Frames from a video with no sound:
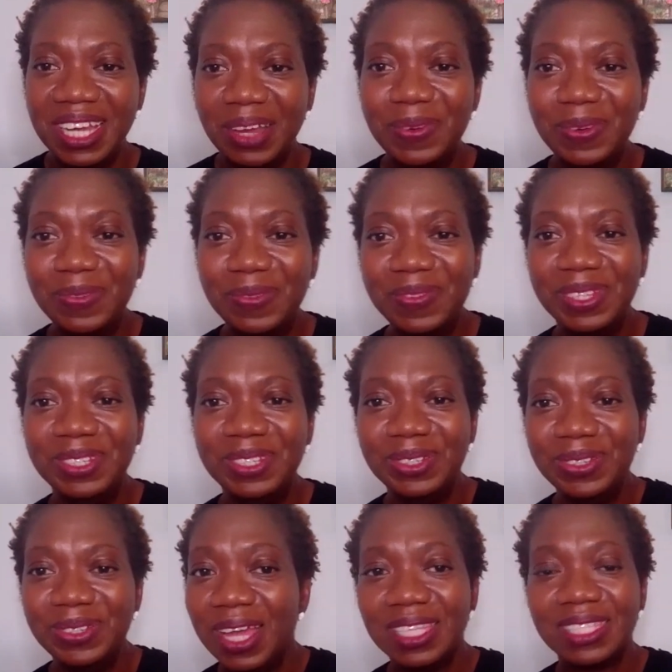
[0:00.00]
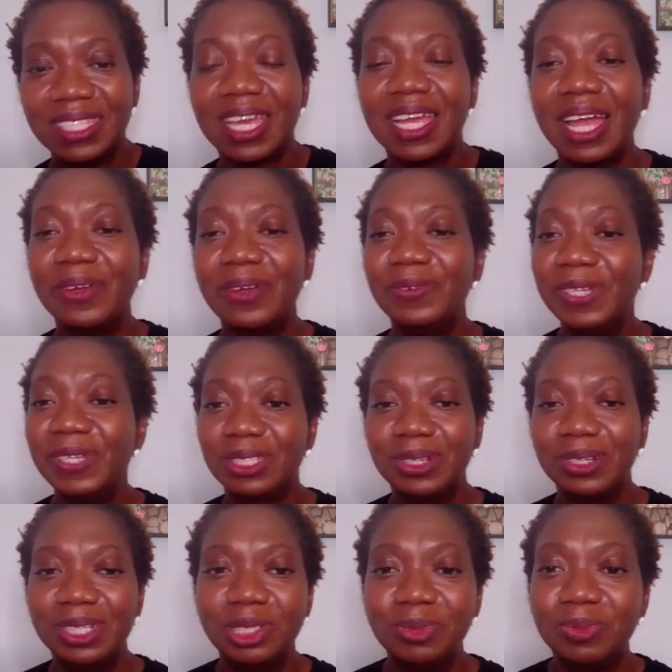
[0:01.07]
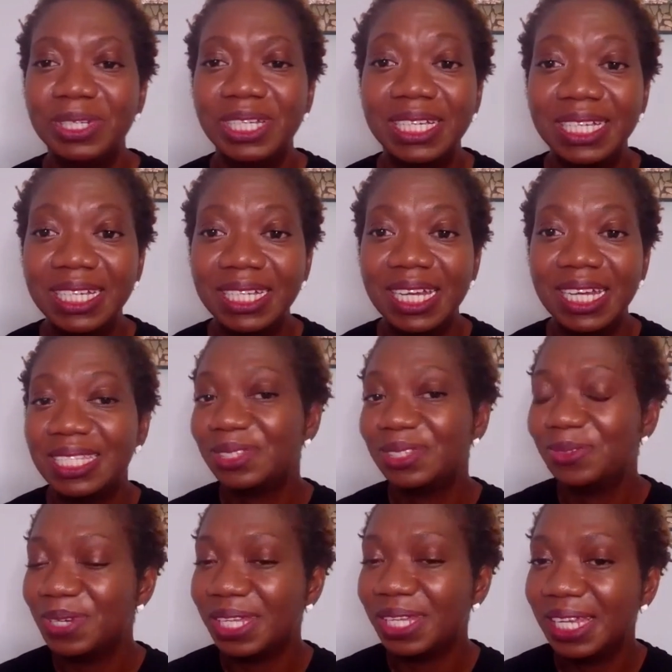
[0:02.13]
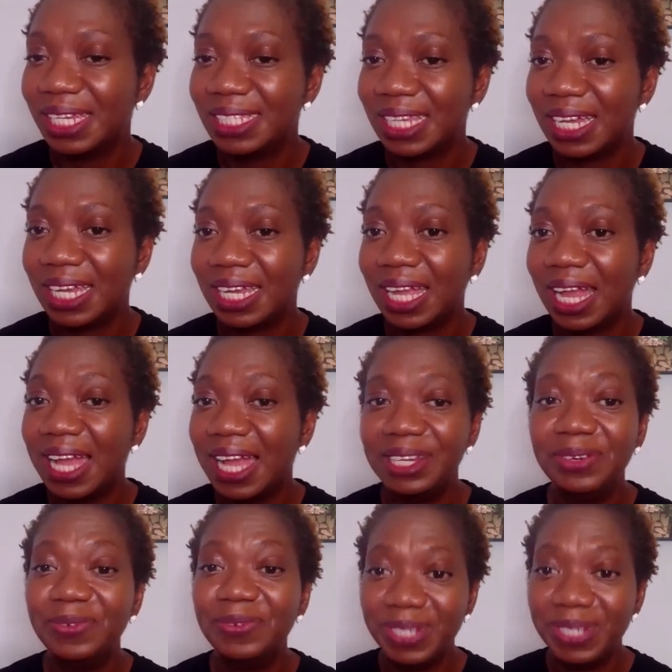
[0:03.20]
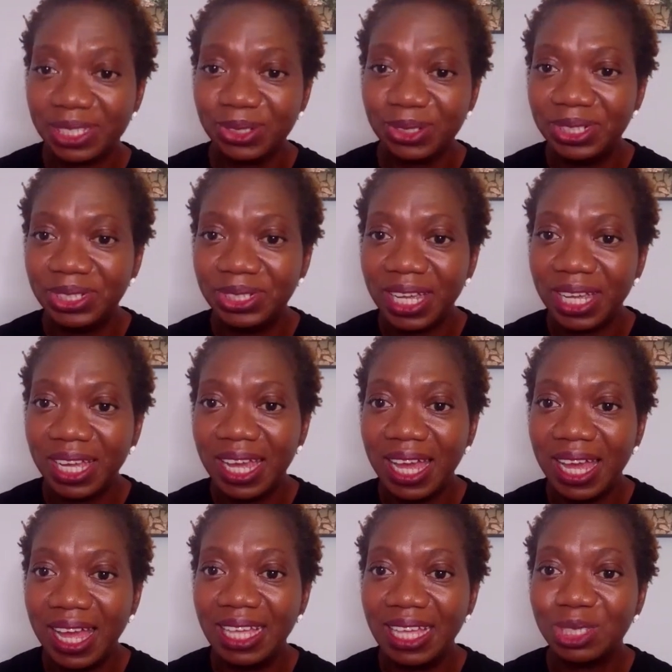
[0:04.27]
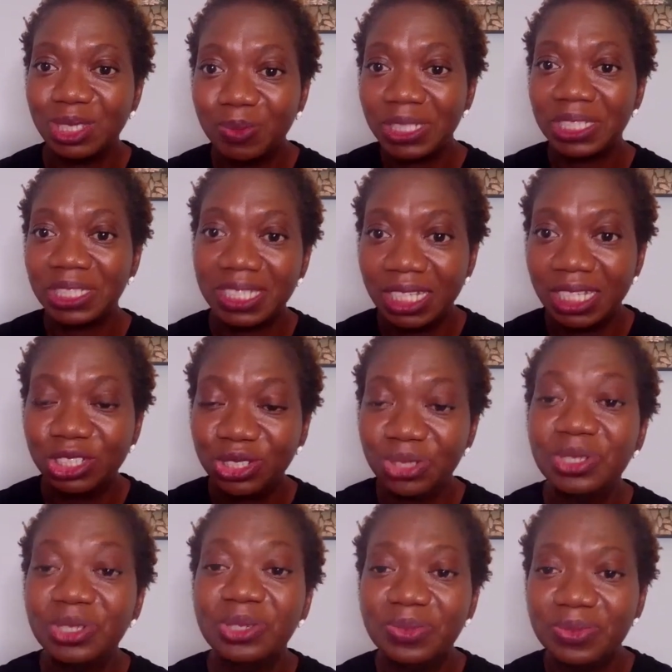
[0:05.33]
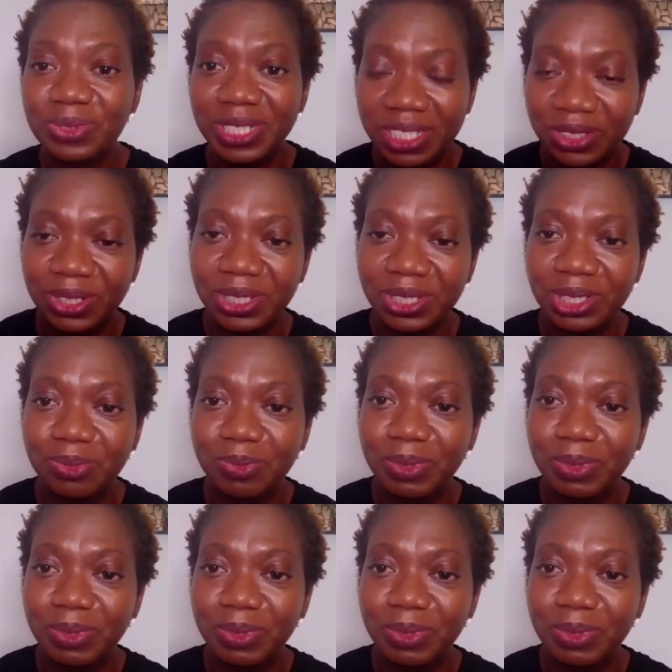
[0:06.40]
I moved into? It's like I researched, but again, I still realize like I didn't research as much as I should have researched.